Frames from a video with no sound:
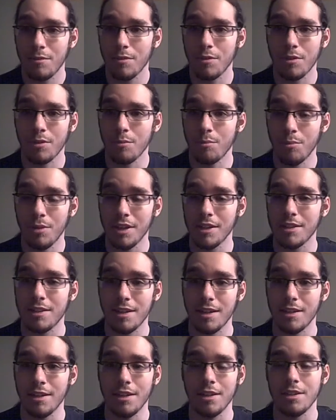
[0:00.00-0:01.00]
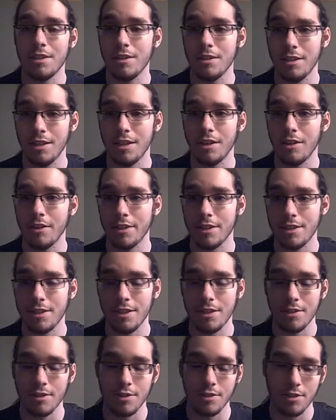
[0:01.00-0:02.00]
for months on end to get all the
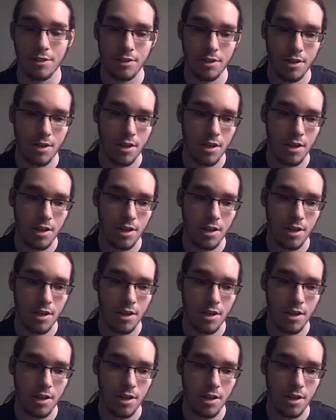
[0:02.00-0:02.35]
seasons.